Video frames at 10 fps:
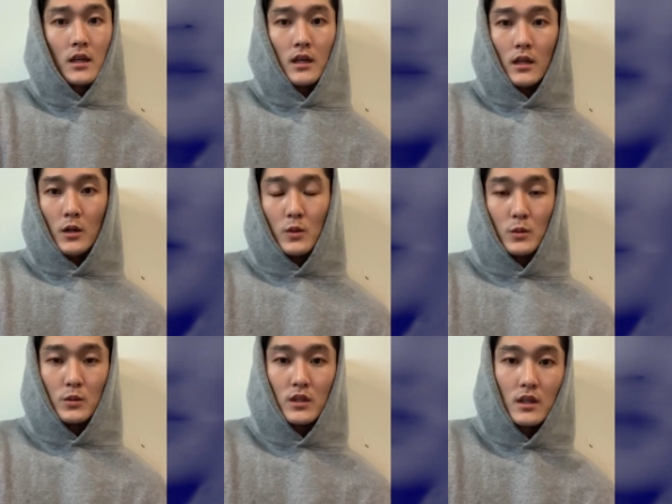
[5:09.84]

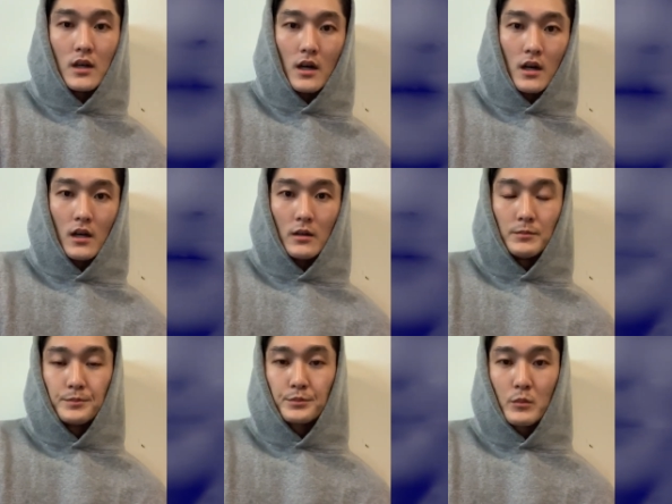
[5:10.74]
Hello.
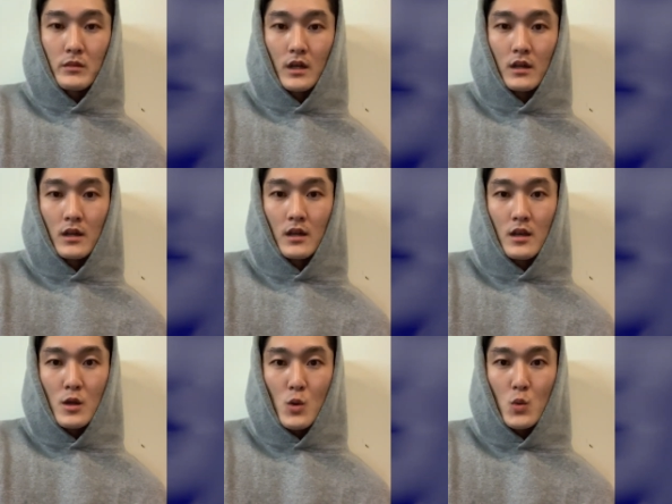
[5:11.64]
Um,
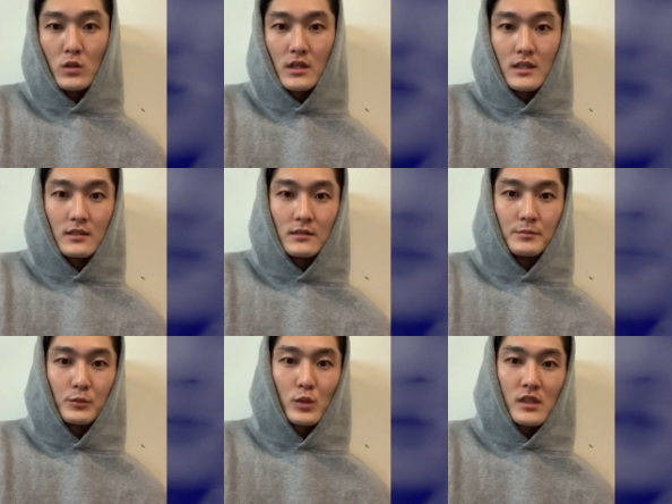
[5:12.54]
yo,
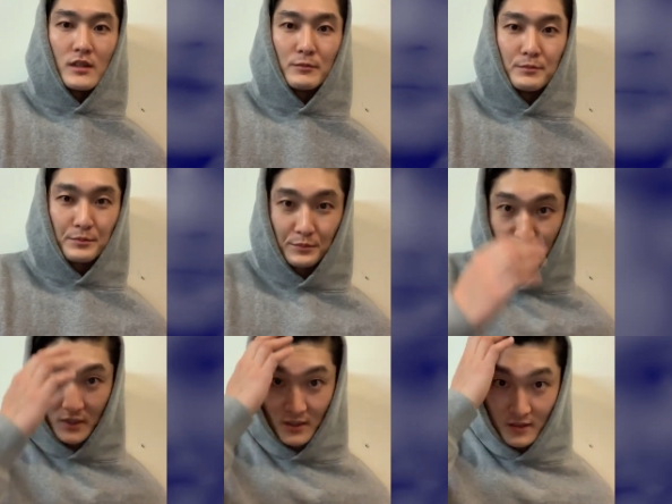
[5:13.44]
Tyson, what's up?
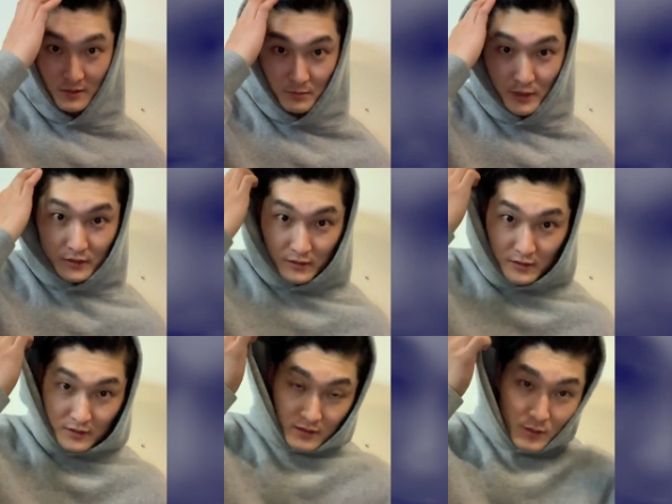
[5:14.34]
Uh, make
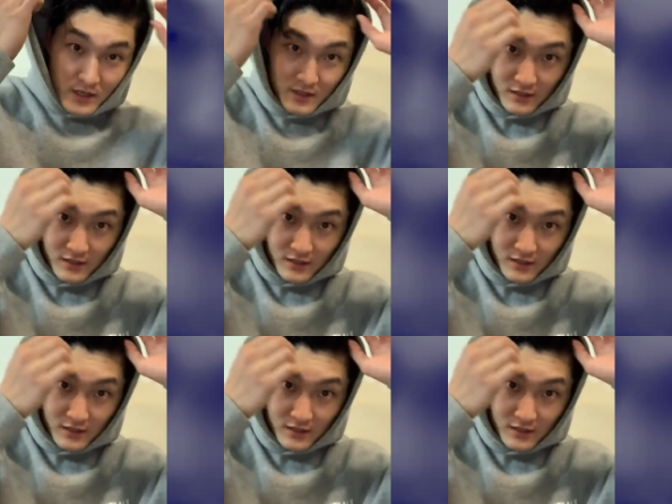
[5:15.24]
sure you edit